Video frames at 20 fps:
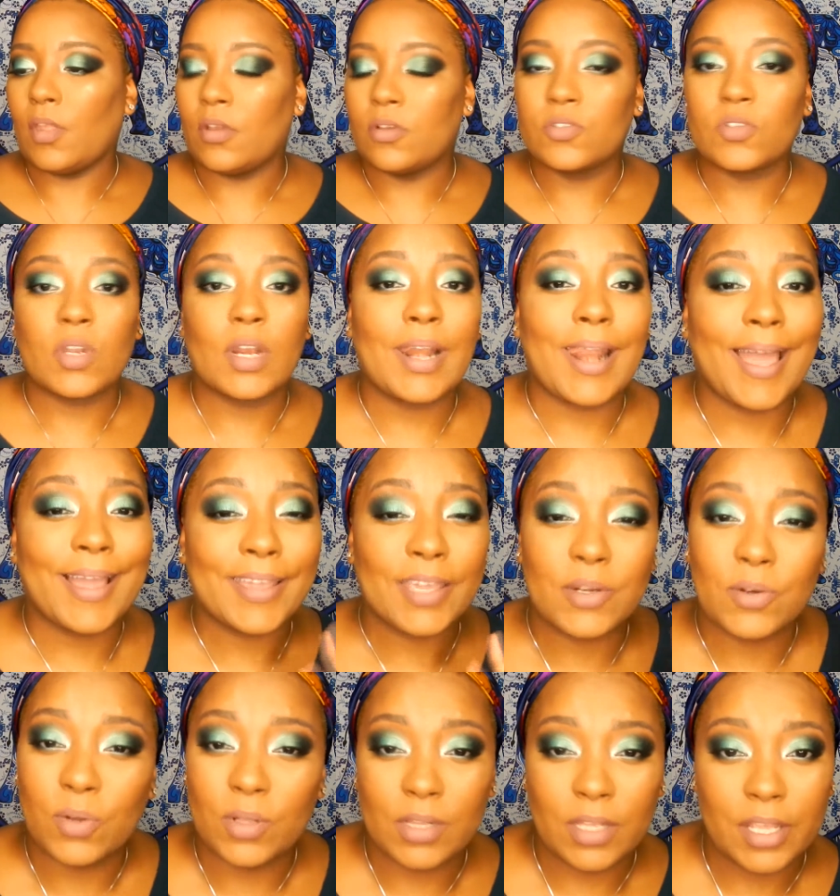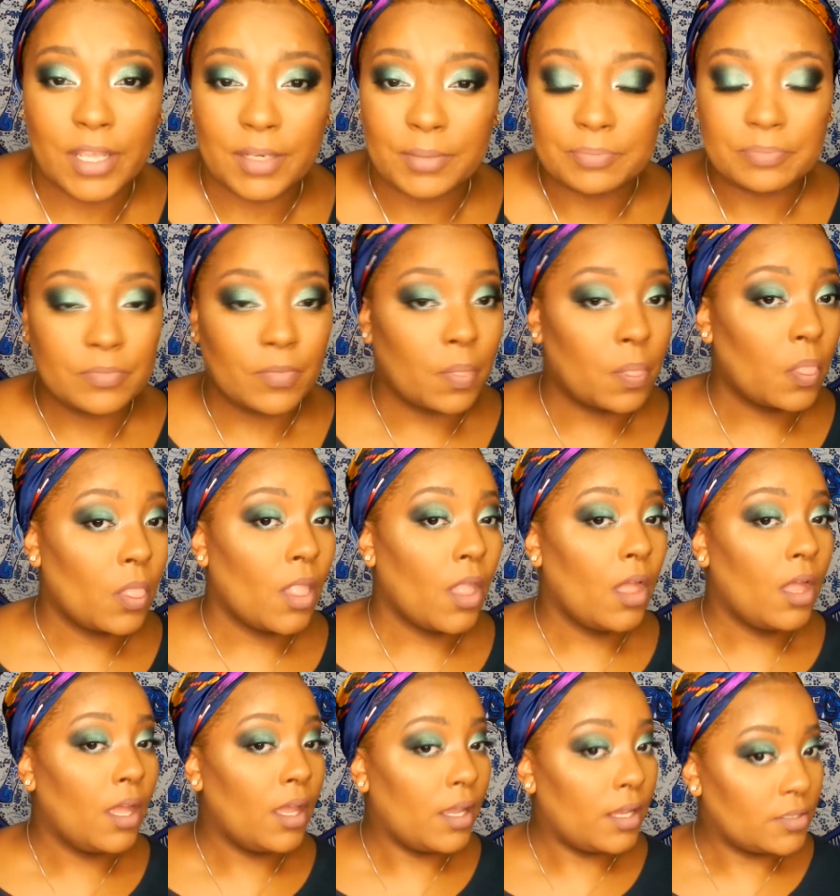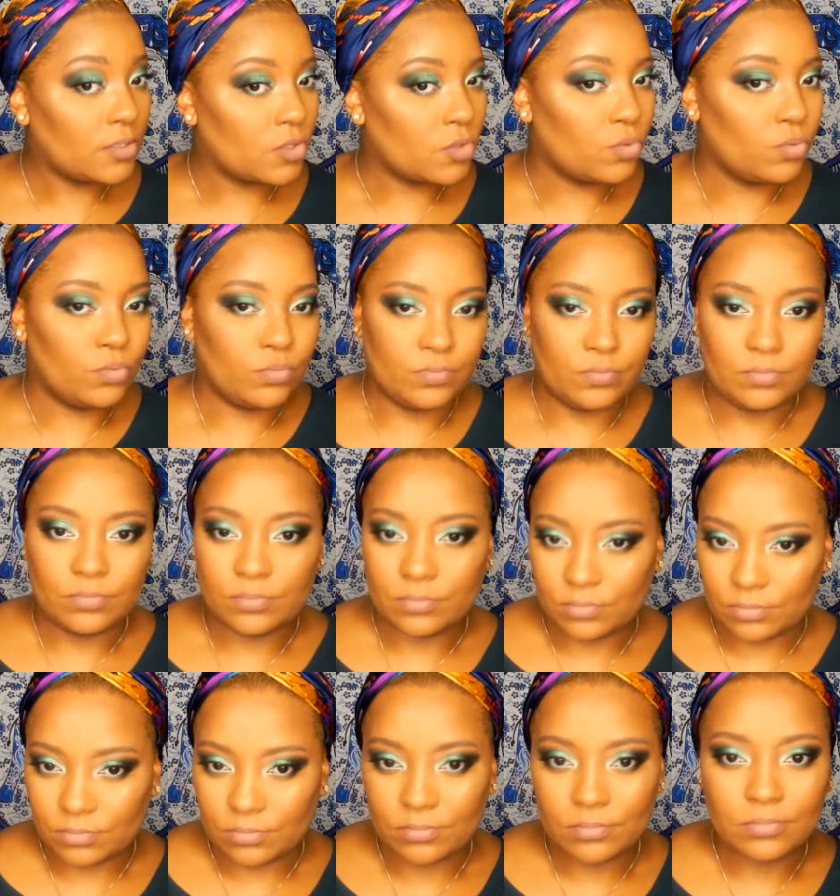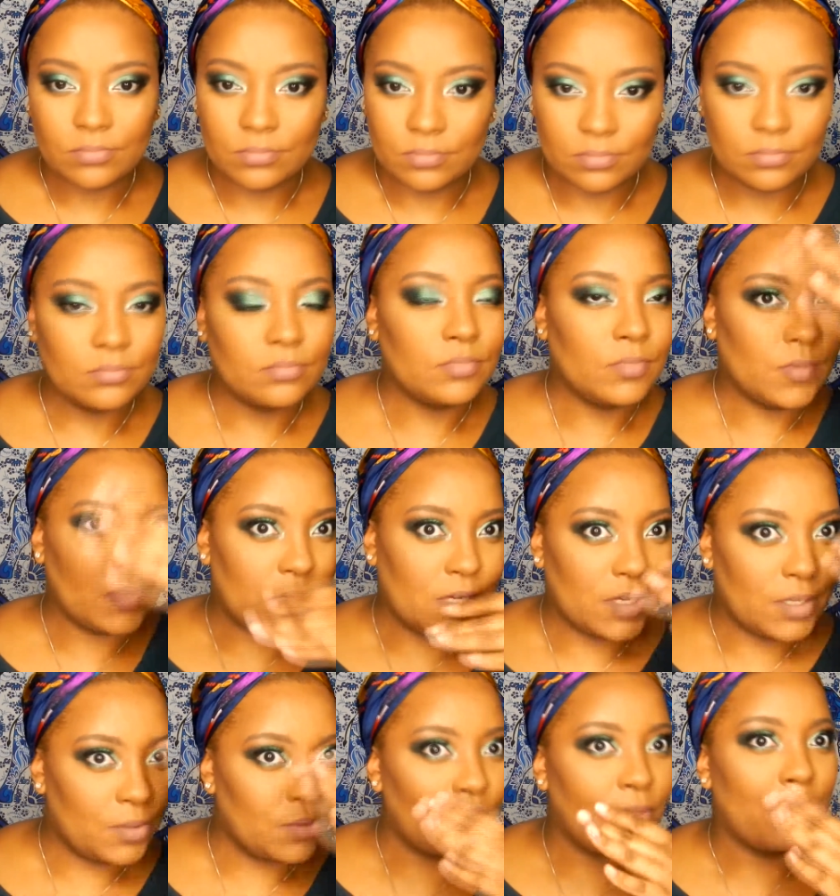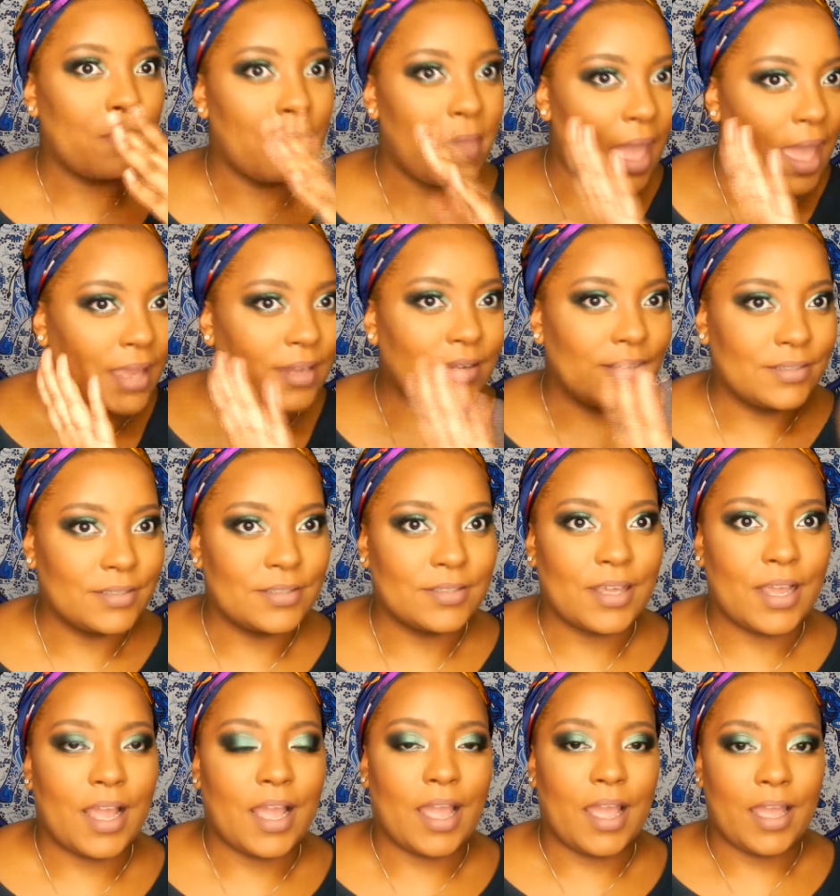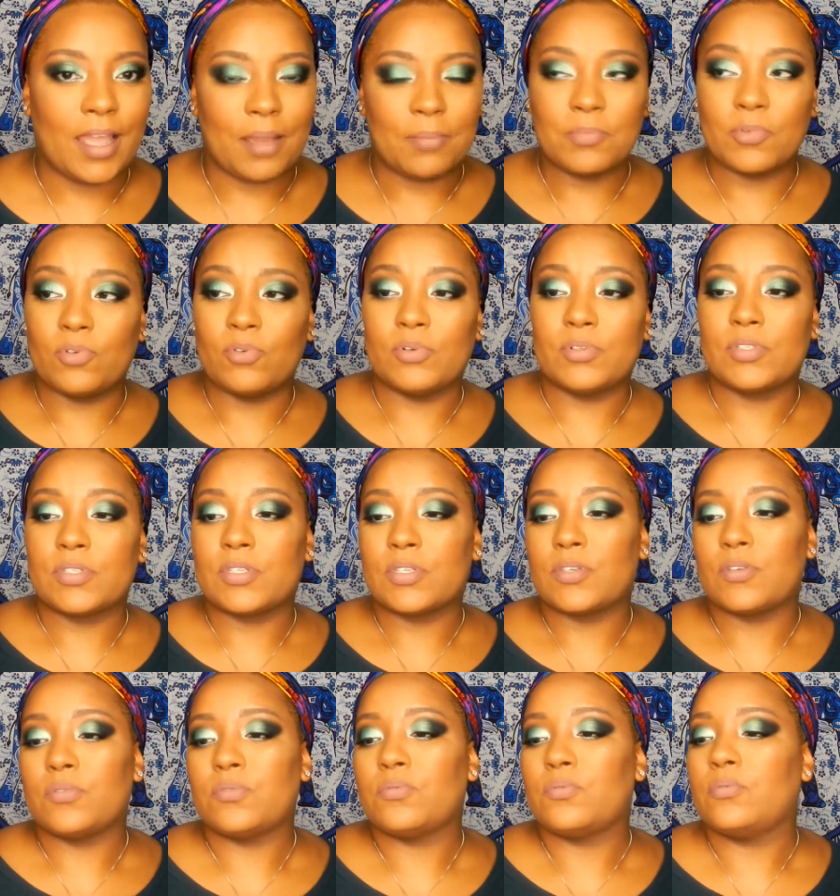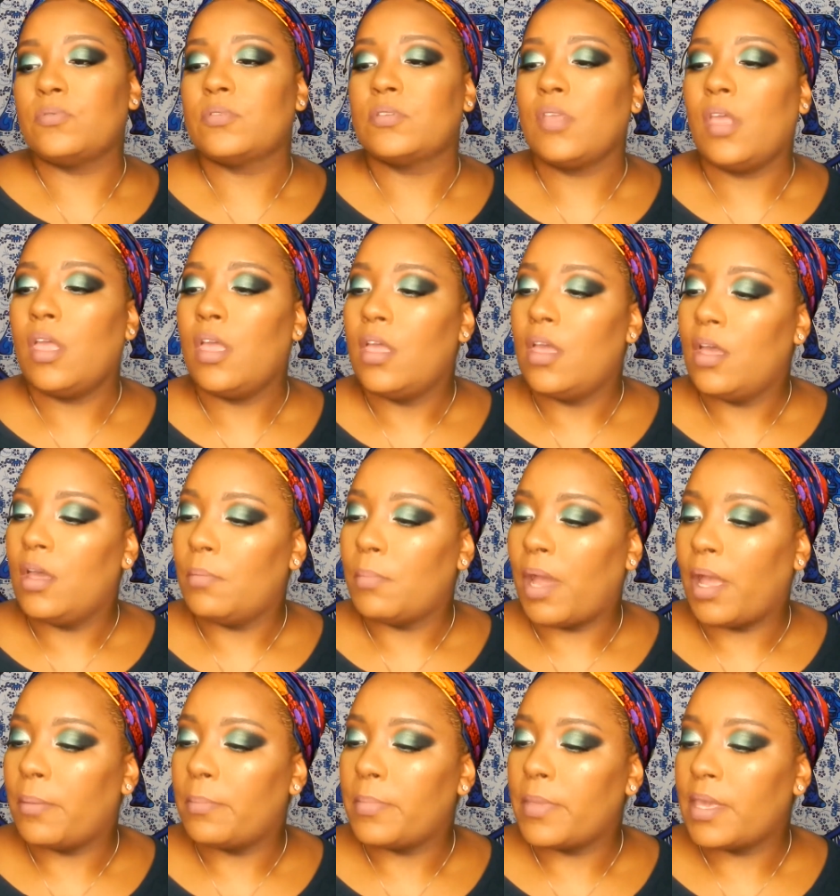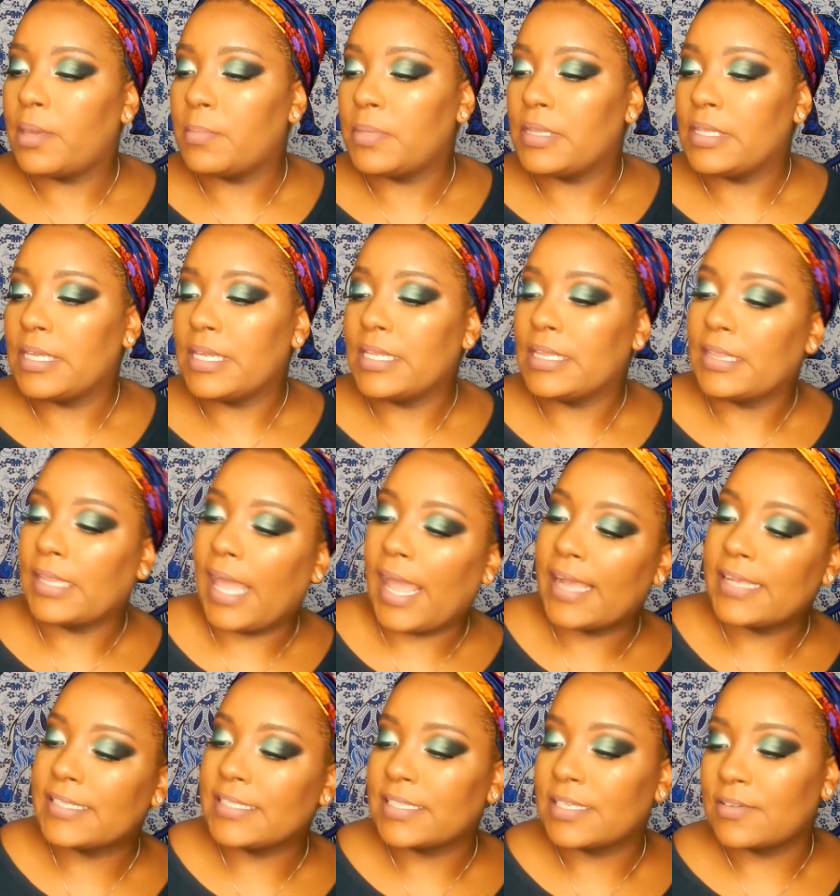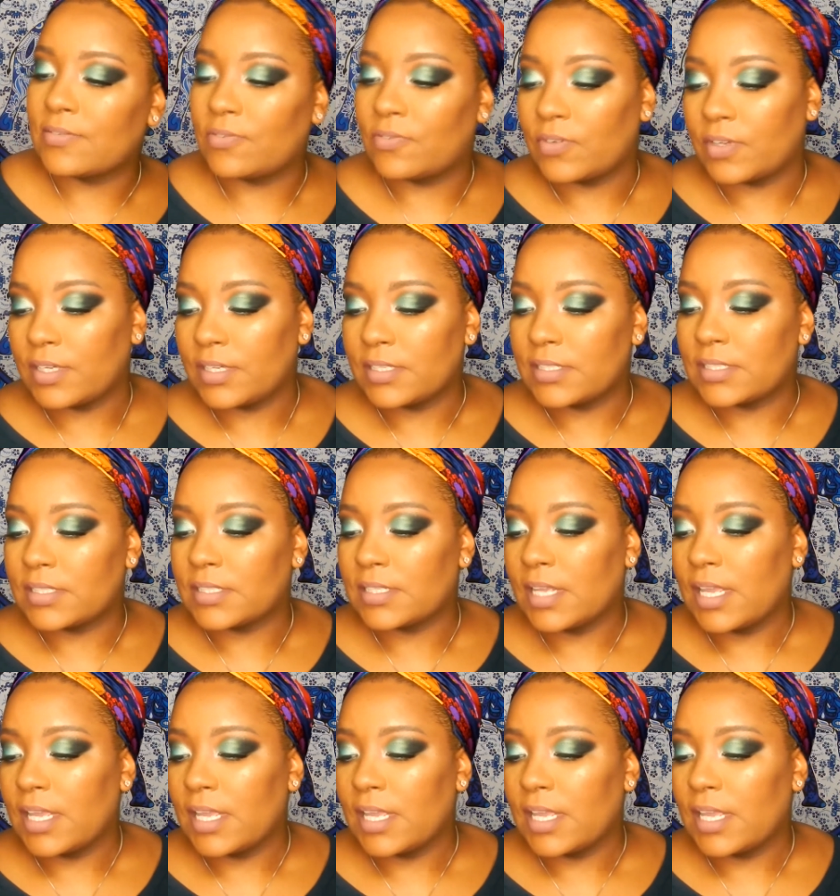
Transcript: So to lock it all in and to kill the matte under the eye, I'm going to use my Maybelline Lasting Fix.